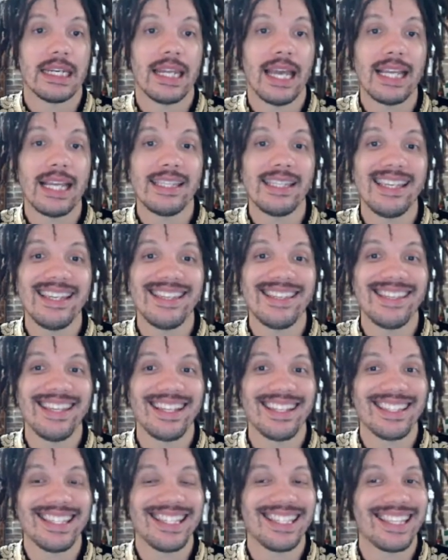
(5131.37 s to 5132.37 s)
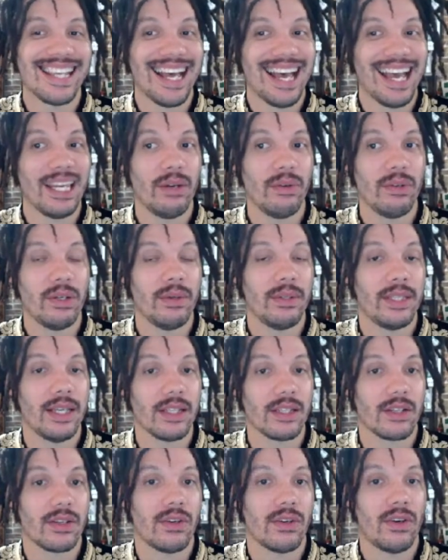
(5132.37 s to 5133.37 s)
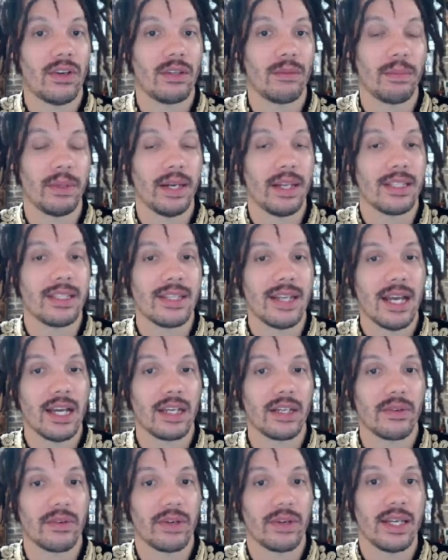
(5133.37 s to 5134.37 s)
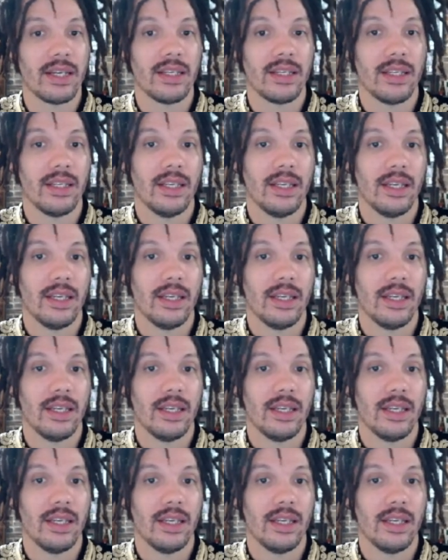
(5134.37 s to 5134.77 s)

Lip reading: Knight c6 is, I don't know what that's called, but it's not great.